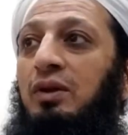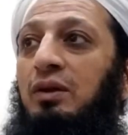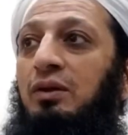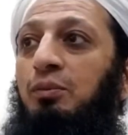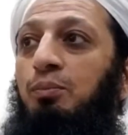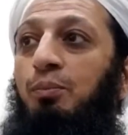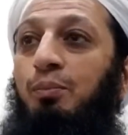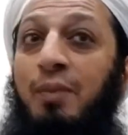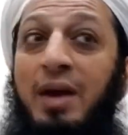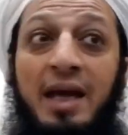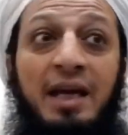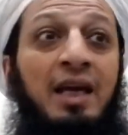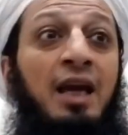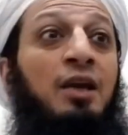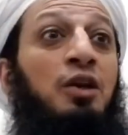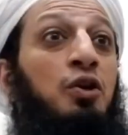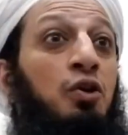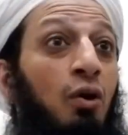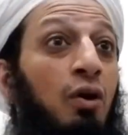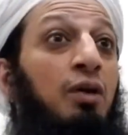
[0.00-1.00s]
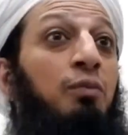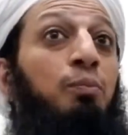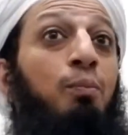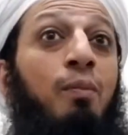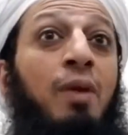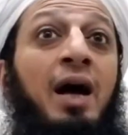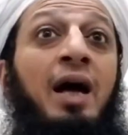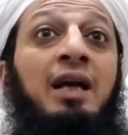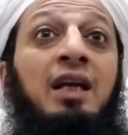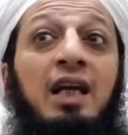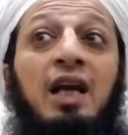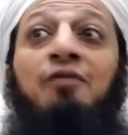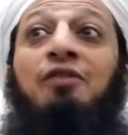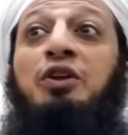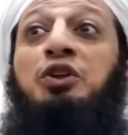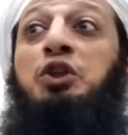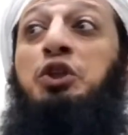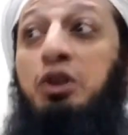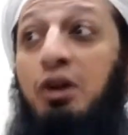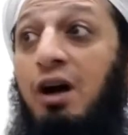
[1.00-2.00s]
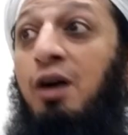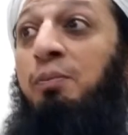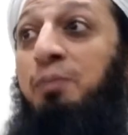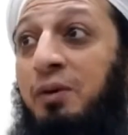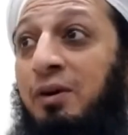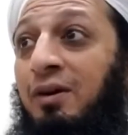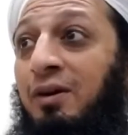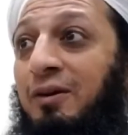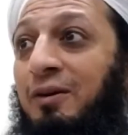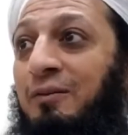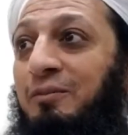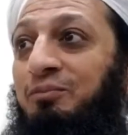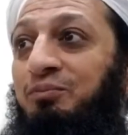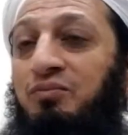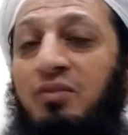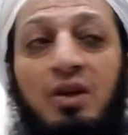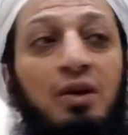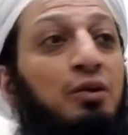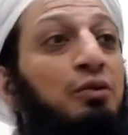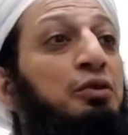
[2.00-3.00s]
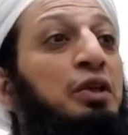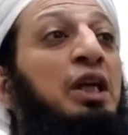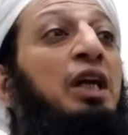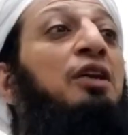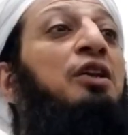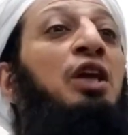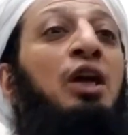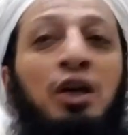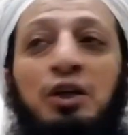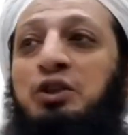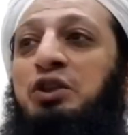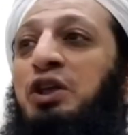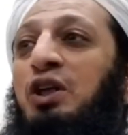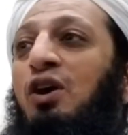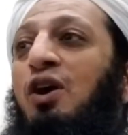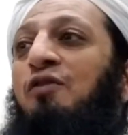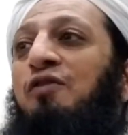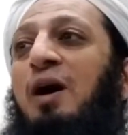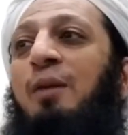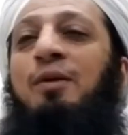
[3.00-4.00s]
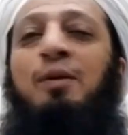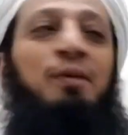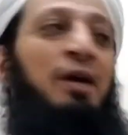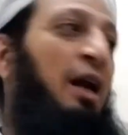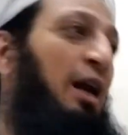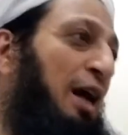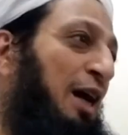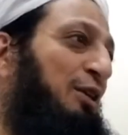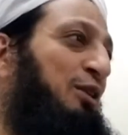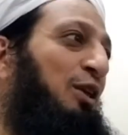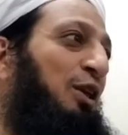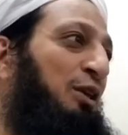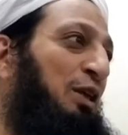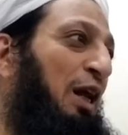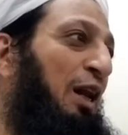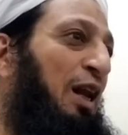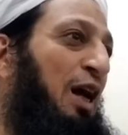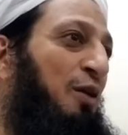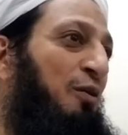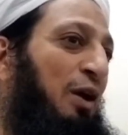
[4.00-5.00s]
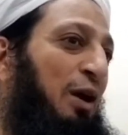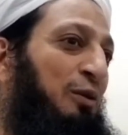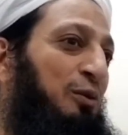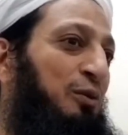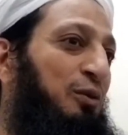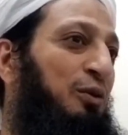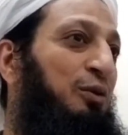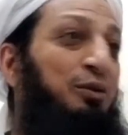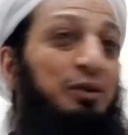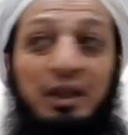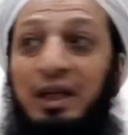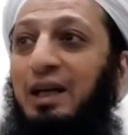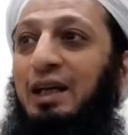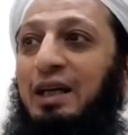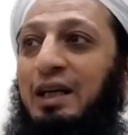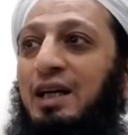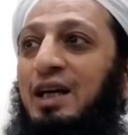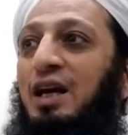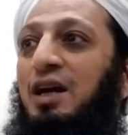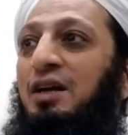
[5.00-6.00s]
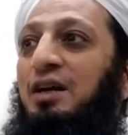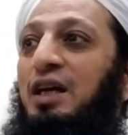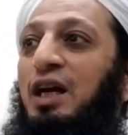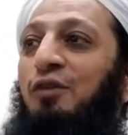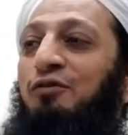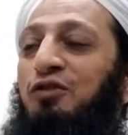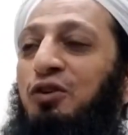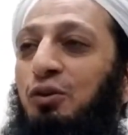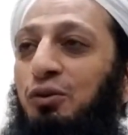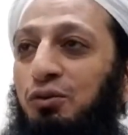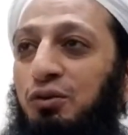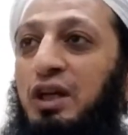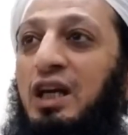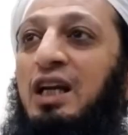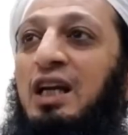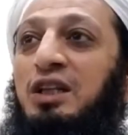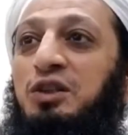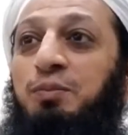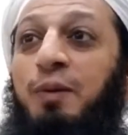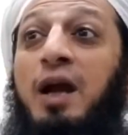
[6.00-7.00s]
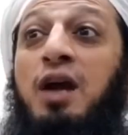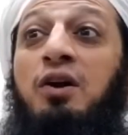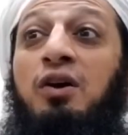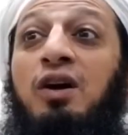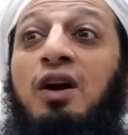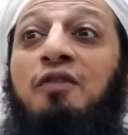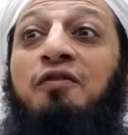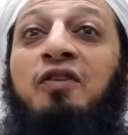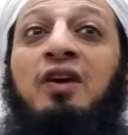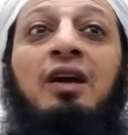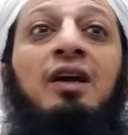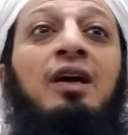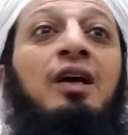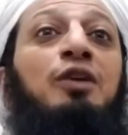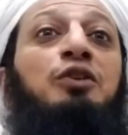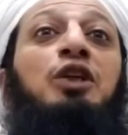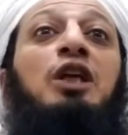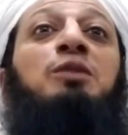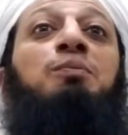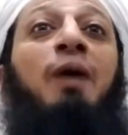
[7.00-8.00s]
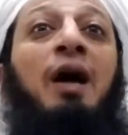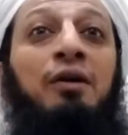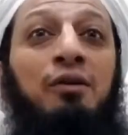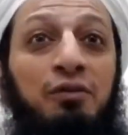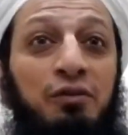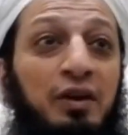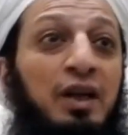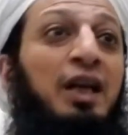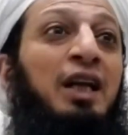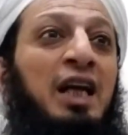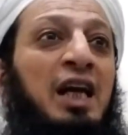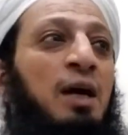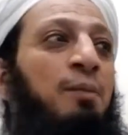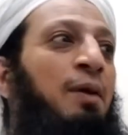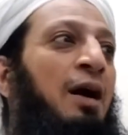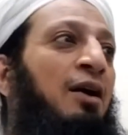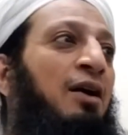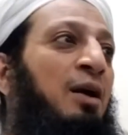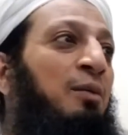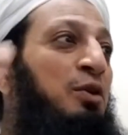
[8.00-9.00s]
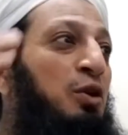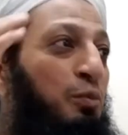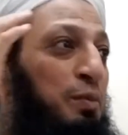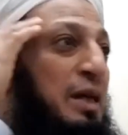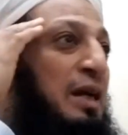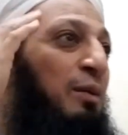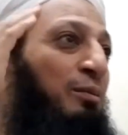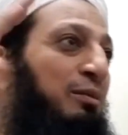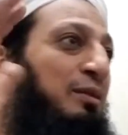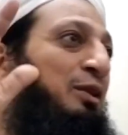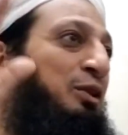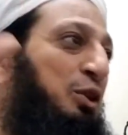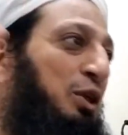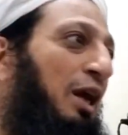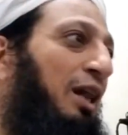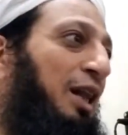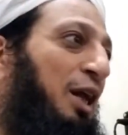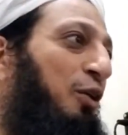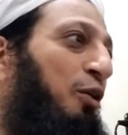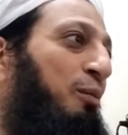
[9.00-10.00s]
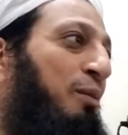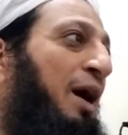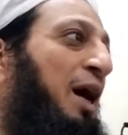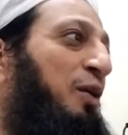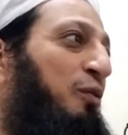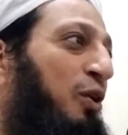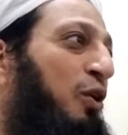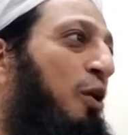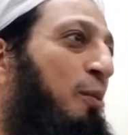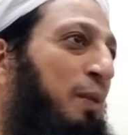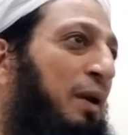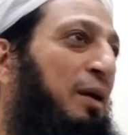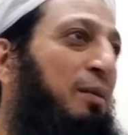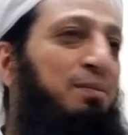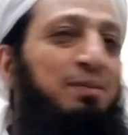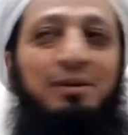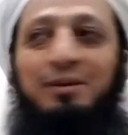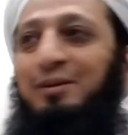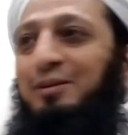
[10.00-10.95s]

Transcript: making your mind even sharper, read the history of Amr bin al-As Really. If you read his biography, just by reading about him, you become, inshallah, your mind will open up.